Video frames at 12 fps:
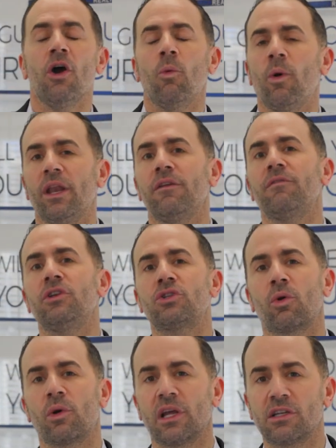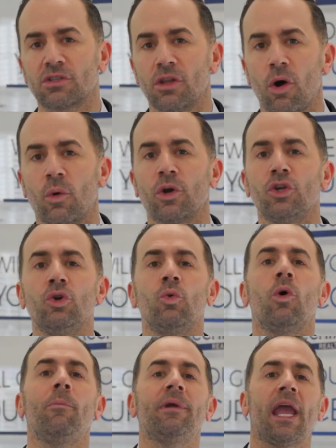when inventory is lower, you
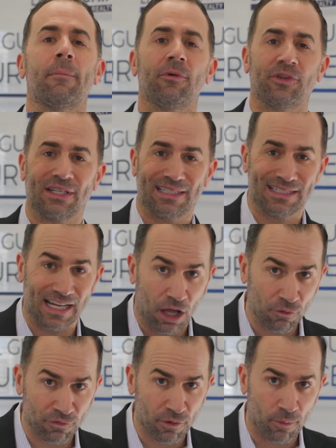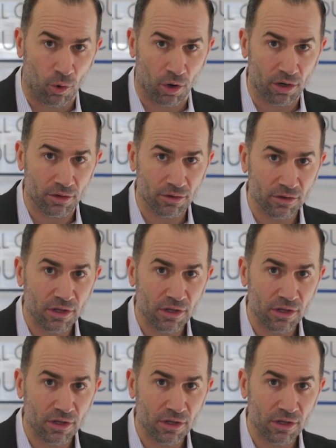will be able to sell for more